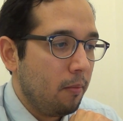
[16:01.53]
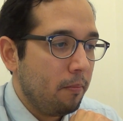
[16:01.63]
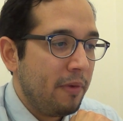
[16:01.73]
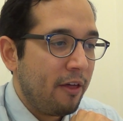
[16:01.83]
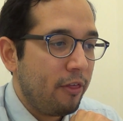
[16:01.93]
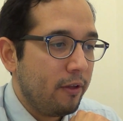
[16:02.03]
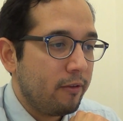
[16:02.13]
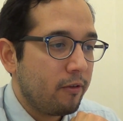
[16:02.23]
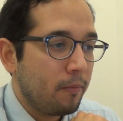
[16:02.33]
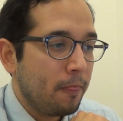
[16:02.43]

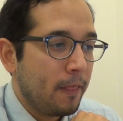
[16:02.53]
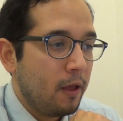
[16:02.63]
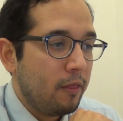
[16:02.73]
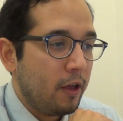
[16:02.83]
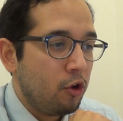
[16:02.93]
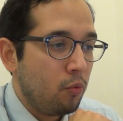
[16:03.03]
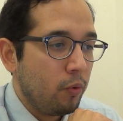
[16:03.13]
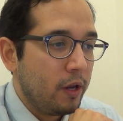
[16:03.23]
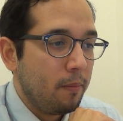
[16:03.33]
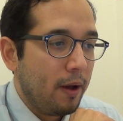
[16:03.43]
methods that you
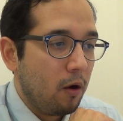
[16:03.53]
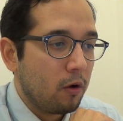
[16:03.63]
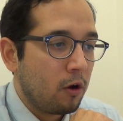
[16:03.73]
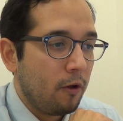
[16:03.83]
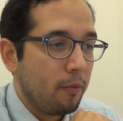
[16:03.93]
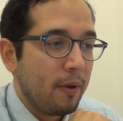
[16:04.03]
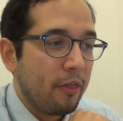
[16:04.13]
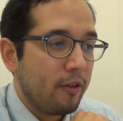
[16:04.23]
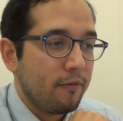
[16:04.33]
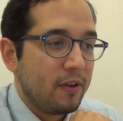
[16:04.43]
read about, called the
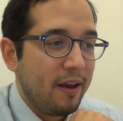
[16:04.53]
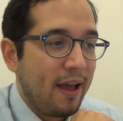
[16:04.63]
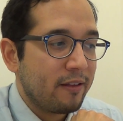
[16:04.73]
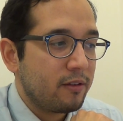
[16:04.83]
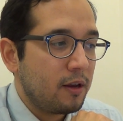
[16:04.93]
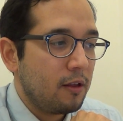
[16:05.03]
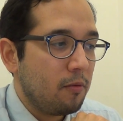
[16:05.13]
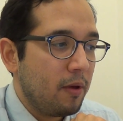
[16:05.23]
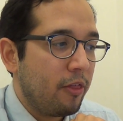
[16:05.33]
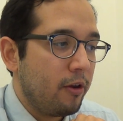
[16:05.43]
method of tenacity, the
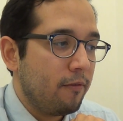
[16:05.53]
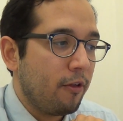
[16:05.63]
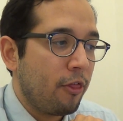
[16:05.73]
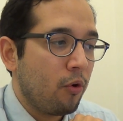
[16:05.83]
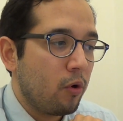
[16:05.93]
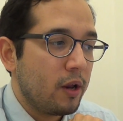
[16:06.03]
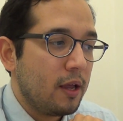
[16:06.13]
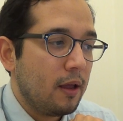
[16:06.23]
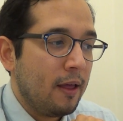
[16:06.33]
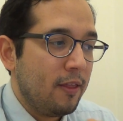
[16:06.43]
method of
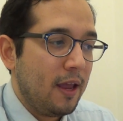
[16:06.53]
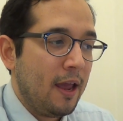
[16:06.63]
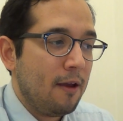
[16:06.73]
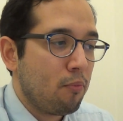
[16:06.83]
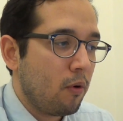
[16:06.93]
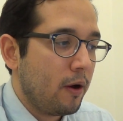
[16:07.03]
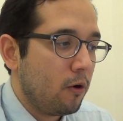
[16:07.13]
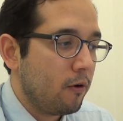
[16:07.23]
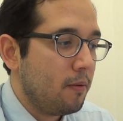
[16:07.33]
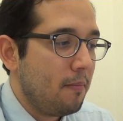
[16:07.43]
authority, and the a
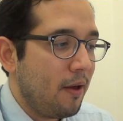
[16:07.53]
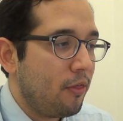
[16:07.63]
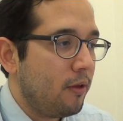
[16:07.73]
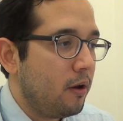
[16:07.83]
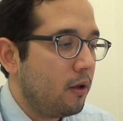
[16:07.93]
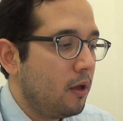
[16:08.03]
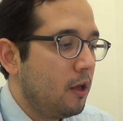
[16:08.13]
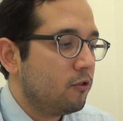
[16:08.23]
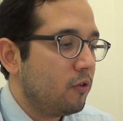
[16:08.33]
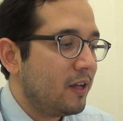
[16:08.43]
priori method.
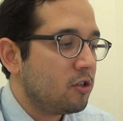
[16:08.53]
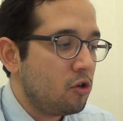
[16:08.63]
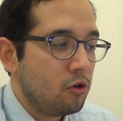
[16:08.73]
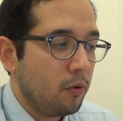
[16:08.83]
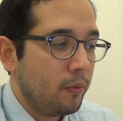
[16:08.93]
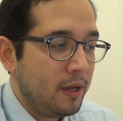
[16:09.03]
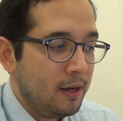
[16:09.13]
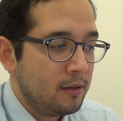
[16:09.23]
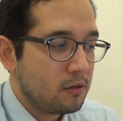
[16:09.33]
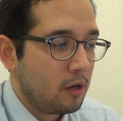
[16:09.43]
So that's in your
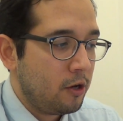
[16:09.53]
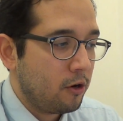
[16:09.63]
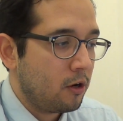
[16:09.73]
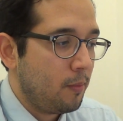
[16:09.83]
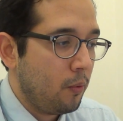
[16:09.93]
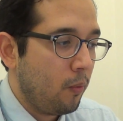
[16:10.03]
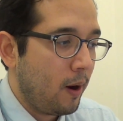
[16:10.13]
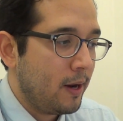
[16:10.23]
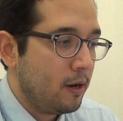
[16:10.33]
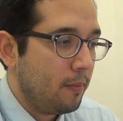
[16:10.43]
readings, and you're going to be
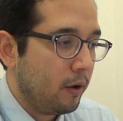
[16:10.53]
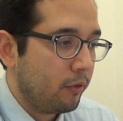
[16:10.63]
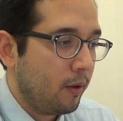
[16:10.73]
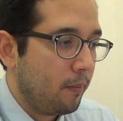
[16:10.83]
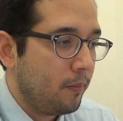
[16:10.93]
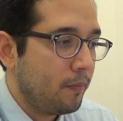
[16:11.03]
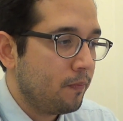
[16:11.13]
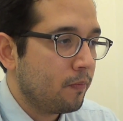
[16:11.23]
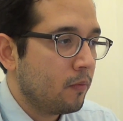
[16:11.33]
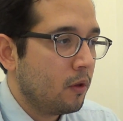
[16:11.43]
writing about them.
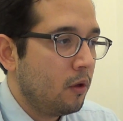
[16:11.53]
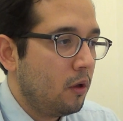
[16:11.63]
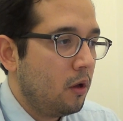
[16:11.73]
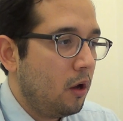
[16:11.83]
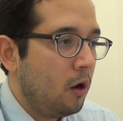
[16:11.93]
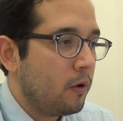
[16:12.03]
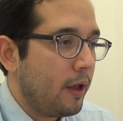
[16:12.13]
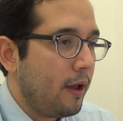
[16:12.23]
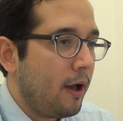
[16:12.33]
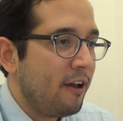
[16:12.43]

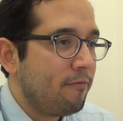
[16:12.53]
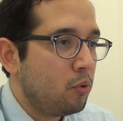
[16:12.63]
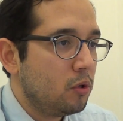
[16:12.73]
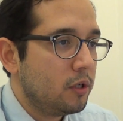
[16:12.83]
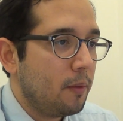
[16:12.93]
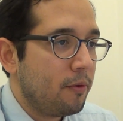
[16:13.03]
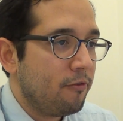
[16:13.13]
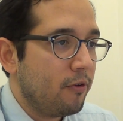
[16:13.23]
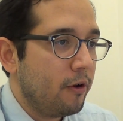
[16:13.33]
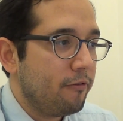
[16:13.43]
Okay, I've pulled up in
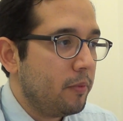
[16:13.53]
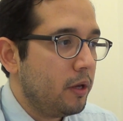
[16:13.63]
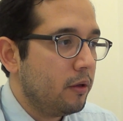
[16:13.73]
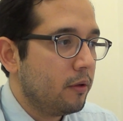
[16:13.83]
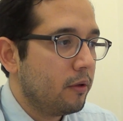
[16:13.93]
front of me